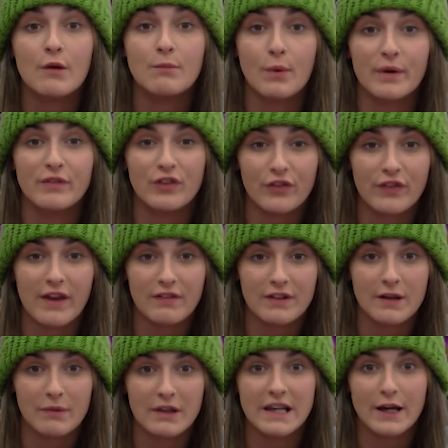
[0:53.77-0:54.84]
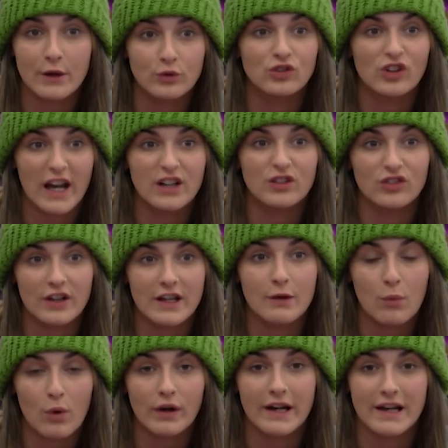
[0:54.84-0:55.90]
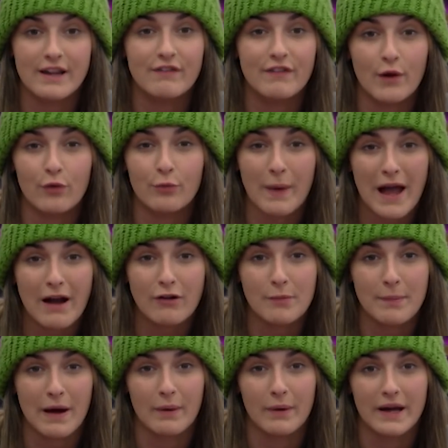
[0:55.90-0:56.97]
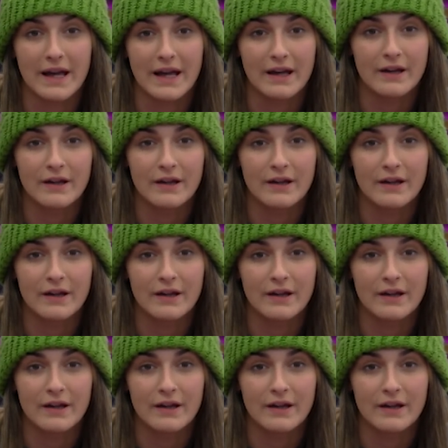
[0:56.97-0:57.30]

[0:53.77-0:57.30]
but we've just given him the little change that he wanted, and he feels better about it.